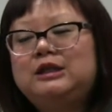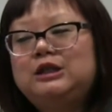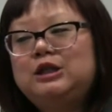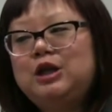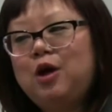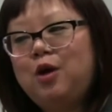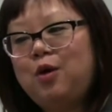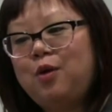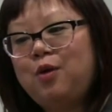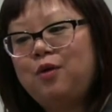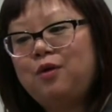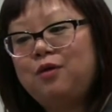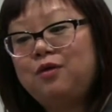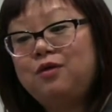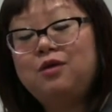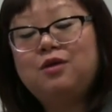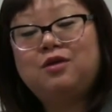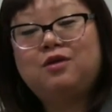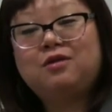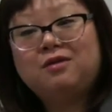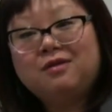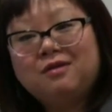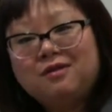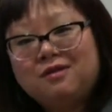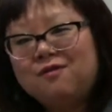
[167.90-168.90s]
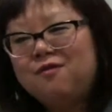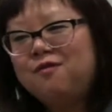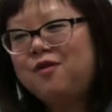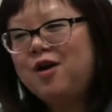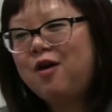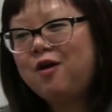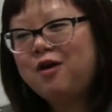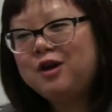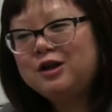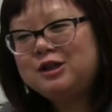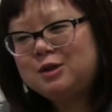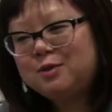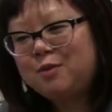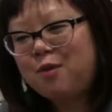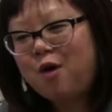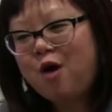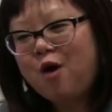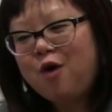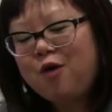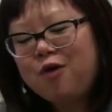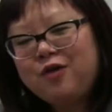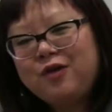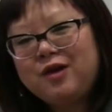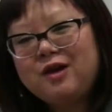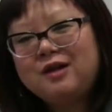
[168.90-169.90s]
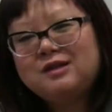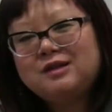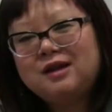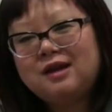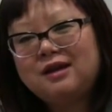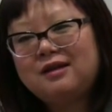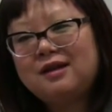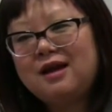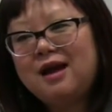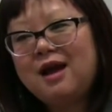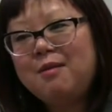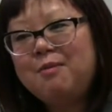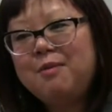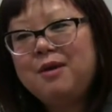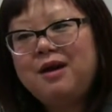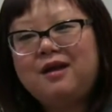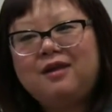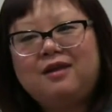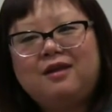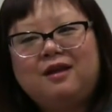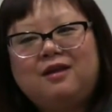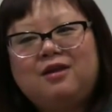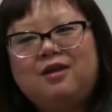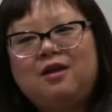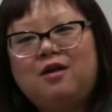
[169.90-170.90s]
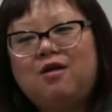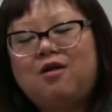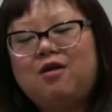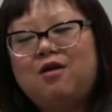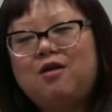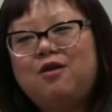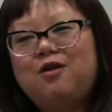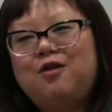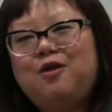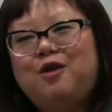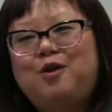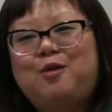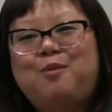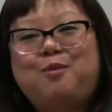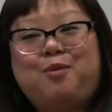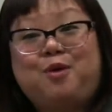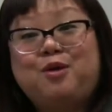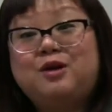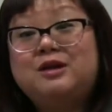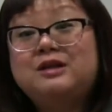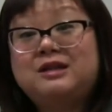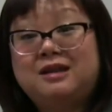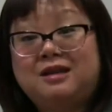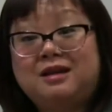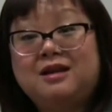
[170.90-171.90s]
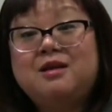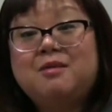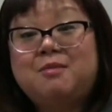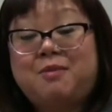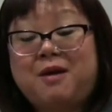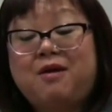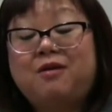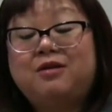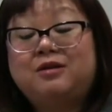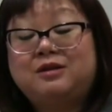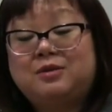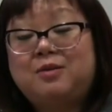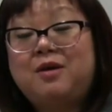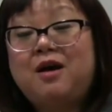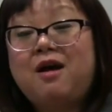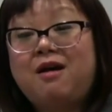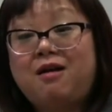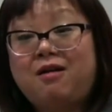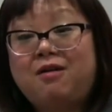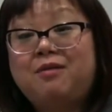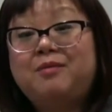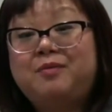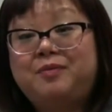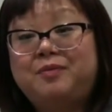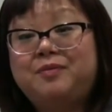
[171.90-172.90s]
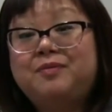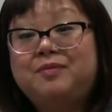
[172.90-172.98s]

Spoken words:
So very small things like that, but I think they're important to think about as well.